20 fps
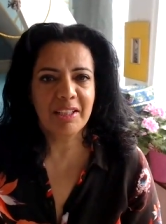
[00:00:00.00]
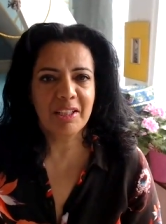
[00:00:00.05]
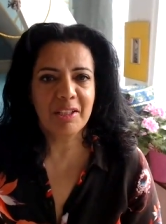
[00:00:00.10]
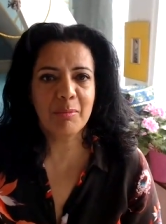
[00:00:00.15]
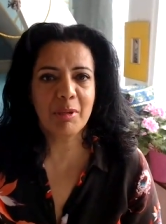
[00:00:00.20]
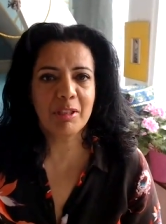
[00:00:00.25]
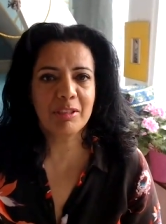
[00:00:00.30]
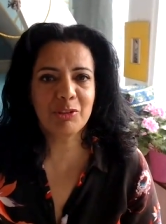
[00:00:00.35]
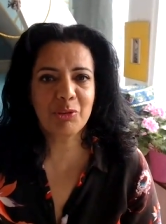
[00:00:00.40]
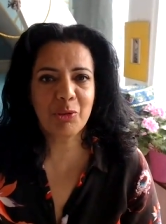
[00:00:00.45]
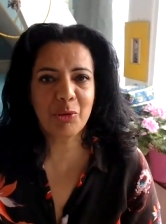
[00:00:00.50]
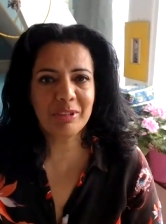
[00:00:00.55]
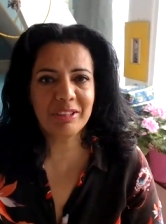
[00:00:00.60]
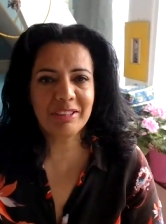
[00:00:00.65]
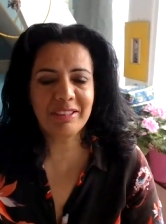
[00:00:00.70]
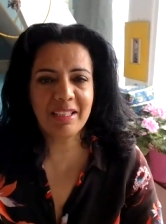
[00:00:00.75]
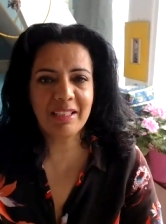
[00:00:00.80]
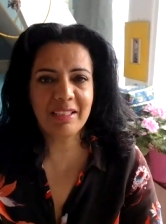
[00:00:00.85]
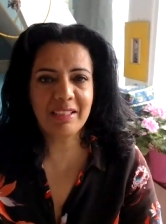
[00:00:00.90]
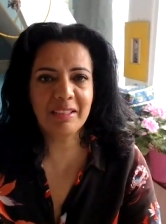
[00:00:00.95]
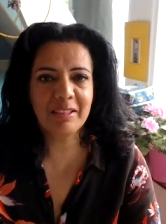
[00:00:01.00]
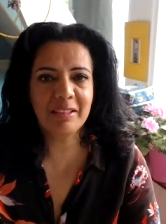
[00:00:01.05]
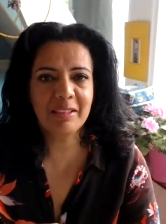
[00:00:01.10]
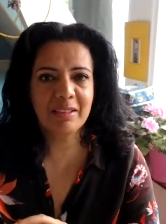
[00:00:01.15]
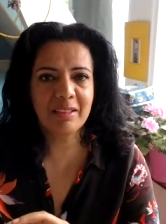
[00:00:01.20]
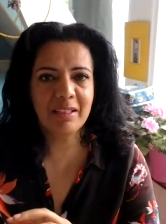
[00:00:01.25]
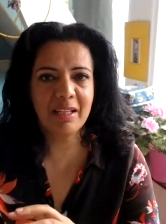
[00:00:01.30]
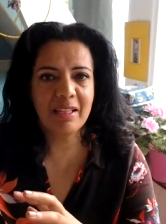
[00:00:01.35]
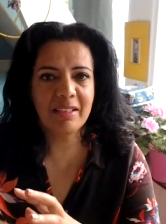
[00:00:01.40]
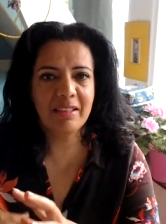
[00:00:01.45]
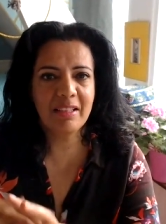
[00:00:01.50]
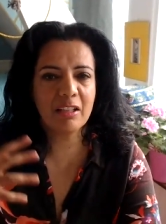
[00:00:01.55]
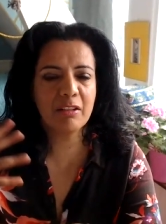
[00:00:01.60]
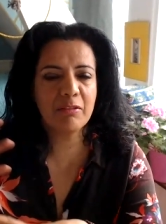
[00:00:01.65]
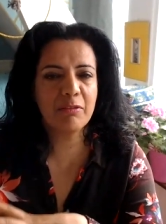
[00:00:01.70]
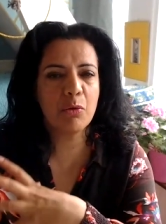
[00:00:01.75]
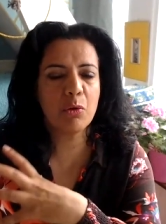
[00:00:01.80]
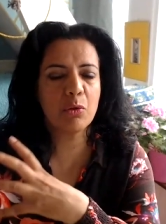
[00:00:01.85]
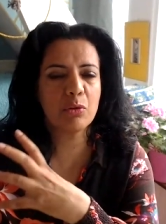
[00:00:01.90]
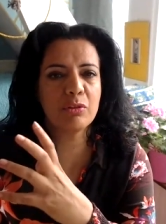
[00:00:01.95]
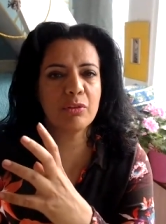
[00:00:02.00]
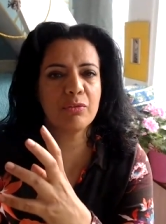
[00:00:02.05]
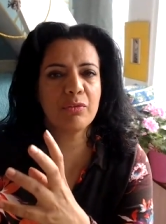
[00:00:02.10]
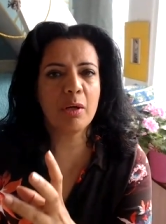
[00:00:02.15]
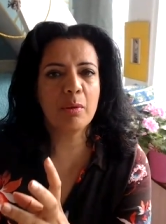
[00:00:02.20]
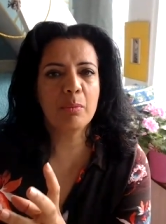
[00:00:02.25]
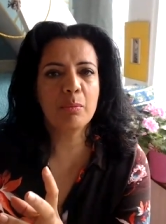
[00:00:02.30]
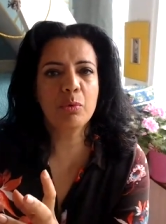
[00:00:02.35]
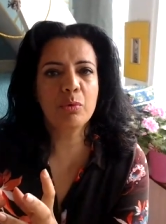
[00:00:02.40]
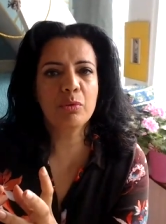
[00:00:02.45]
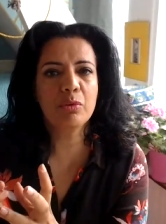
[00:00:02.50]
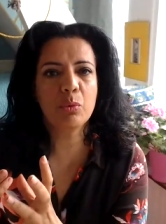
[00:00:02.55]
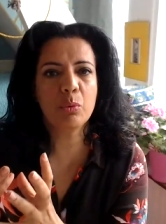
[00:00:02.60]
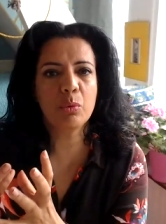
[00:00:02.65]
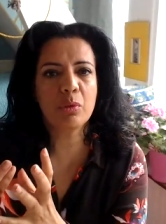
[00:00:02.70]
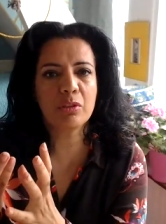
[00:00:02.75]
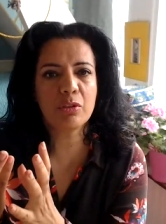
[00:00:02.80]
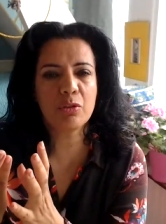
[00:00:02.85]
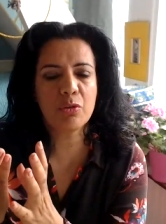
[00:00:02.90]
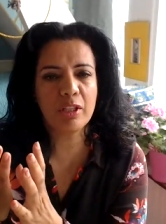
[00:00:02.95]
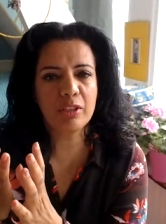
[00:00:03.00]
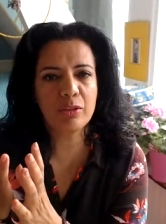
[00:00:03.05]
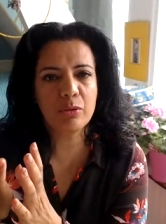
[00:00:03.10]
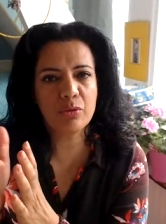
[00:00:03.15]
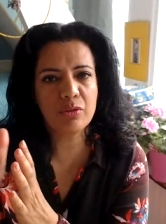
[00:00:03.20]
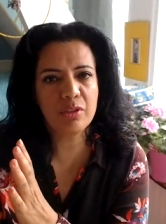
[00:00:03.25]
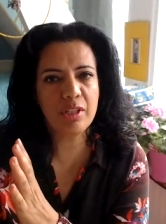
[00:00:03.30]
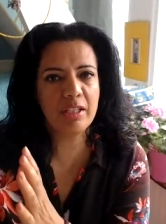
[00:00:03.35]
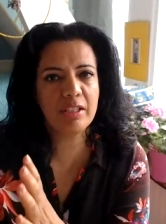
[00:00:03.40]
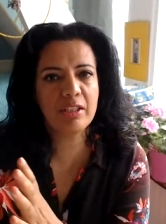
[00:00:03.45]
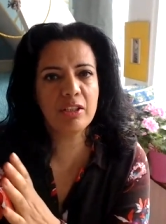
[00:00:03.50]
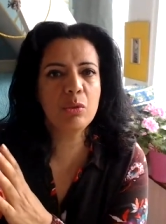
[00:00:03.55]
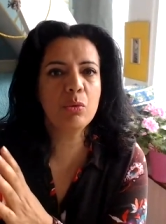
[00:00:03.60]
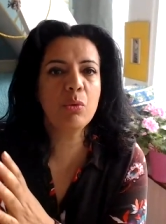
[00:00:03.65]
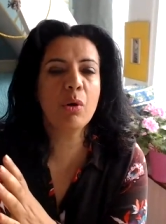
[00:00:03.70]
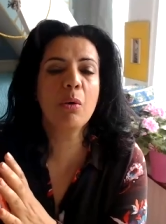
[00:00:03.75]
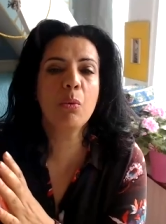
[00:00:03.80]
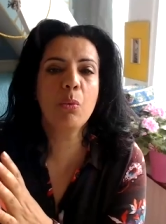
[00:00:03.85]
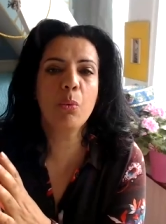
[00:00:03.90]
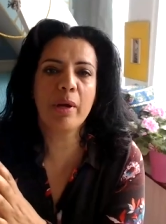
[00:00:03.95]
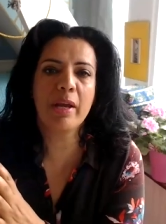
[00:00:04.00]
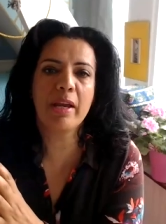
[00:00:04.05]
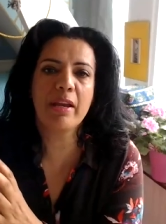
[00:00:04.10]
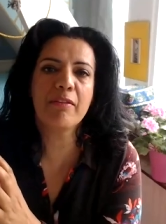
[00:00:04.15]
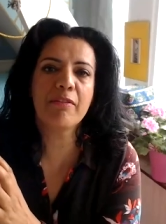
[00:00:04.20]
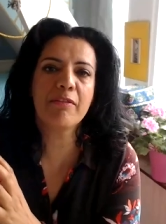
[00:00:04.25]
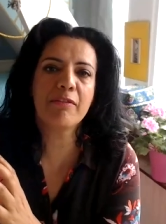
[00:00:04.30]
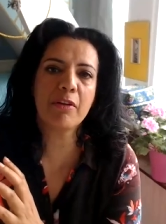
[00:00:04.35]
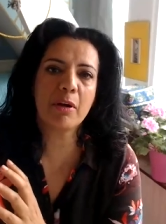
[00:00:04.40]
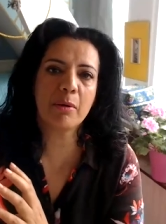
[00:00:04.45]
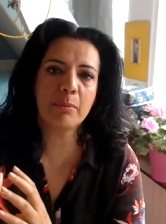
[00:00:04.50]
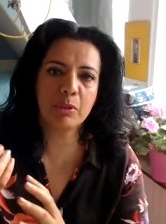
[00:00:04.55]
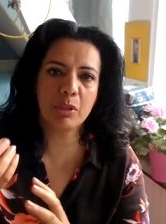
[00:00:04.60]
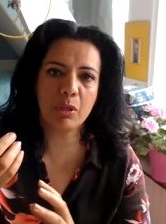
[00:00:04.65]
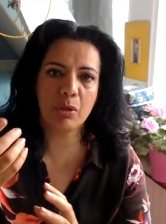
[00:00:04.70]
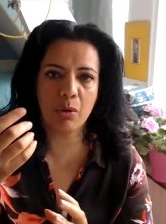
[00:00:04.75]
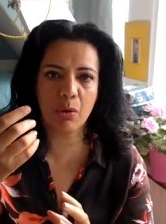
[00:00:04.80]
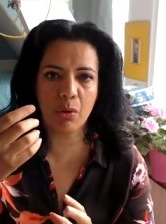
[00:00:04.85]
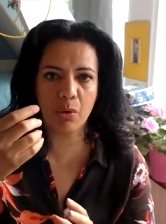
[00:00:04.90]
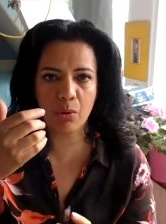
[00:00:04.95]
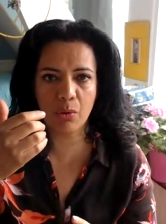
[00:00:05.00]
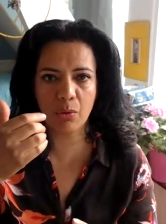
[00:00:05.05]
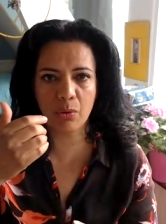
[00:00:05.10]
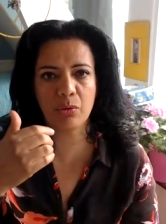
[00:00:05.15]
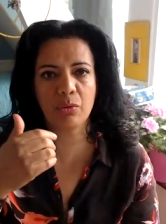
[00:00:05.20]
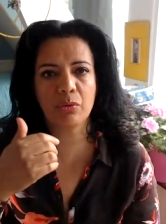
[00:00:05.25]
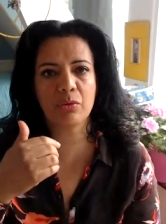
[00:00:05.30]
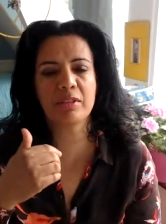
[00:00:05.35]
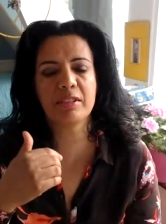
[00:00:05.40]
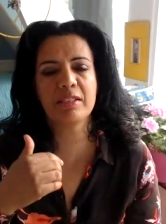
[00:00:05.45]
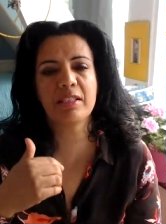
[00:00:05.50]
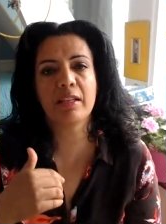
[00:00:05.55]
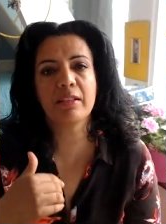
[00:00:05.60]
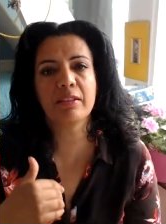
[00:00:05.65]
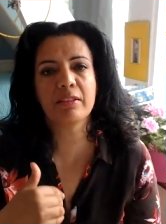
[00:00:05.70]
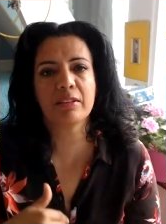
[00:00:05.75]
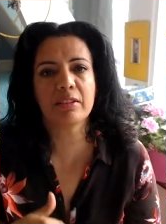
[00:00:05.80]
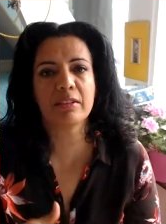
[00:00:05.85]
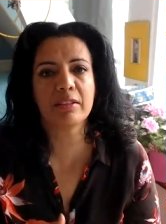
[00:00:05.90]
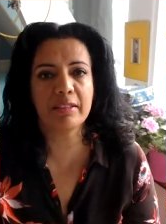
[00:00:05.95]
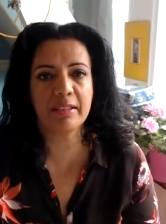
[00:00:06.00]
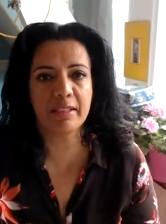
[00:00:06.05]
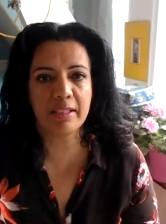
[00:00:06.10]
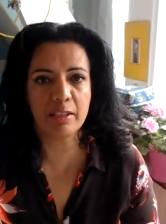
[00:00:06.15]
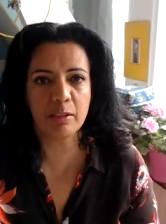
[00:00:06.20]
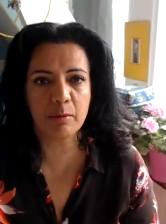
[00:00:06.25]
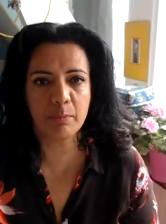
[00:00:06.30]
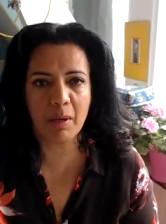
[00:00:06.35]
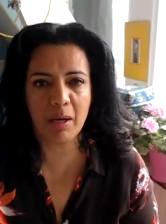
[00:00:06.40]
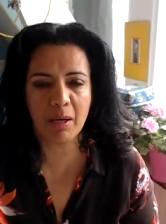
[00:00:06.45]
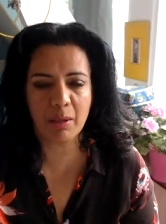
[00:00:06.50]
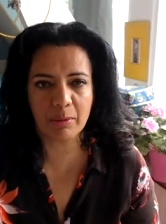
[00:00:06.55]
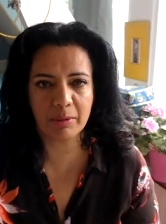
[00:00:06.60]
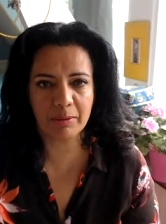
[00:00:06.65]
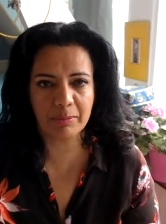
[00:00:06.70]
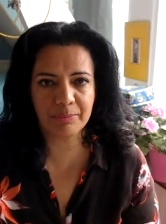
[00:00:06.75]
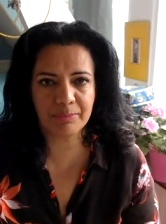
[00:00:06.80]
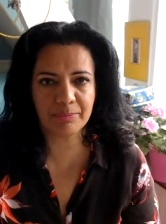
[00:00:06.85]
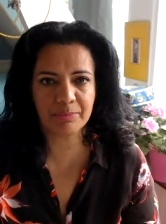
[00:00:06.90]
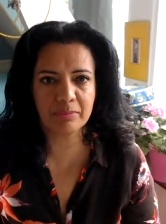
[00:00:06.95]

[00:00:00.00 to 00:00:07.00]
in my storytelling and that force of Amut will try to take you away from your own center and inner power.